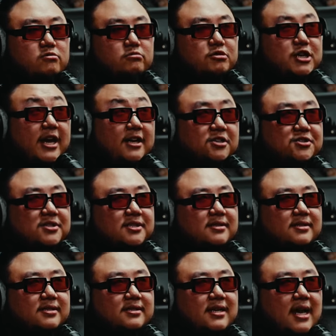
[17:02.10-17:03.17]
changes in
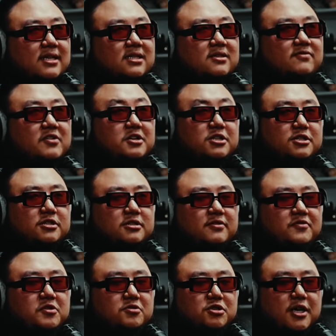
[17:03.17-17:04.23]
sets, very
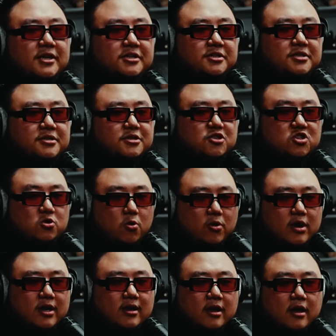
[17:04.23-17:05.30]
few changes in the
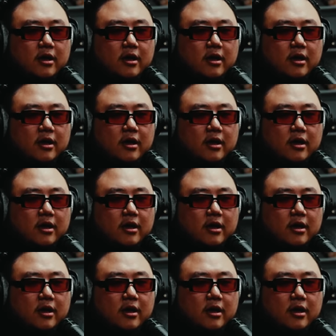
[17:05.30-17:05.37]
story,